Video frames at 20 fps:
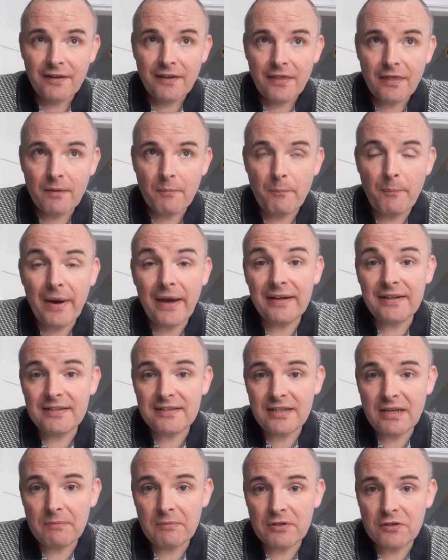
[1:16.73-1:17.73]
The bank
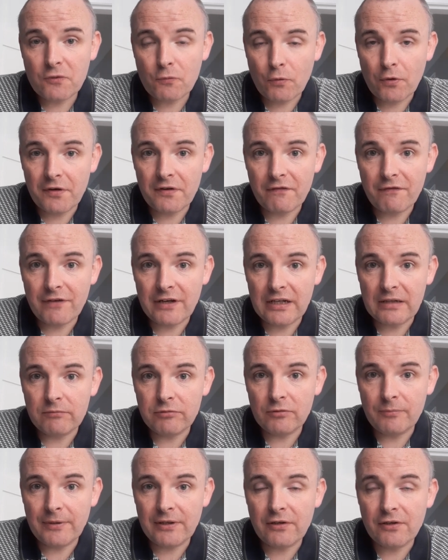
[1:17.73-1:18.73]
statements weren't
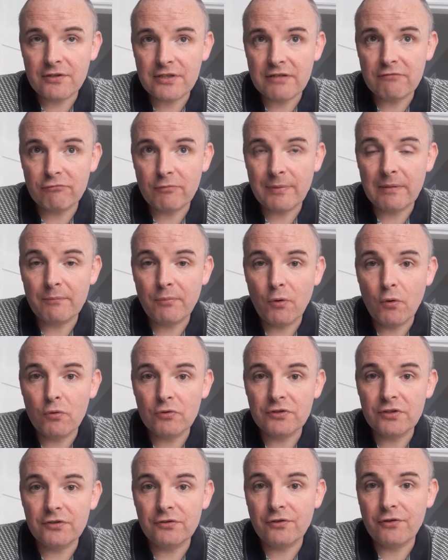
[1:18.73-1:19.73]
available because they were being
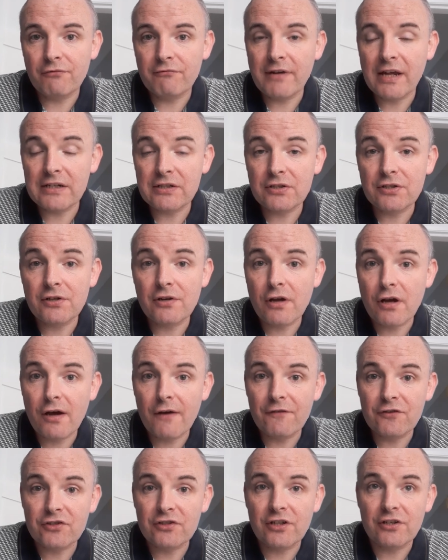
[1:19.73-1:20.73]
posted to the registered
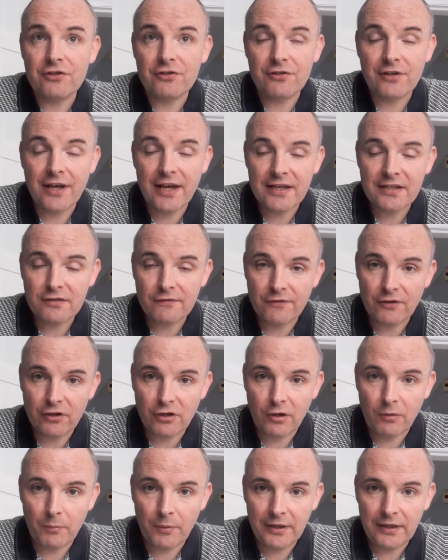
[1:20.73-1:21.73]
office address of the
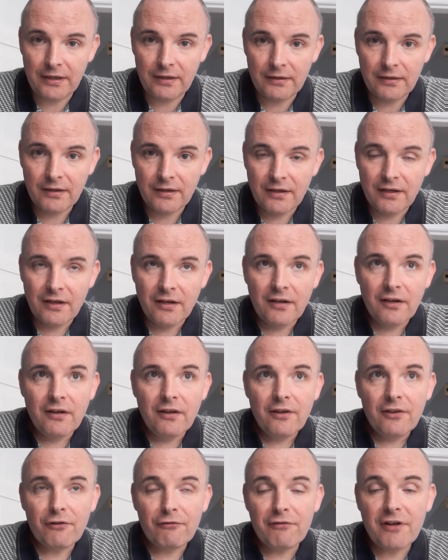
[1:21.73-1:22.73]
company.
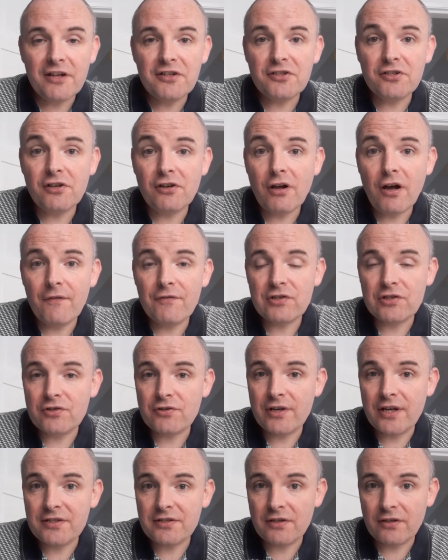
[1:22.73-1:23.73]
The registered office
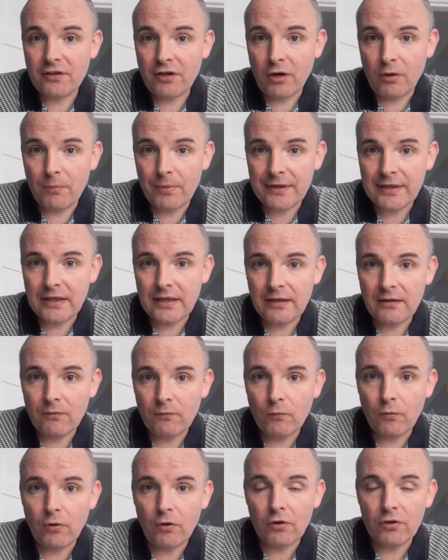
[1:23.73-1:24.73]
address of the company
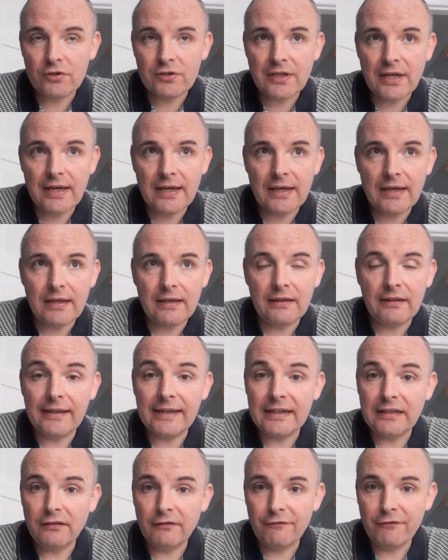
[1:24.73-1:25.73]
was a
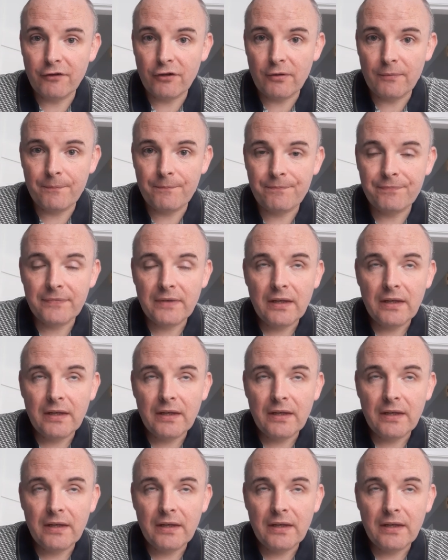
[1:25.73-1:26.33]
legal firm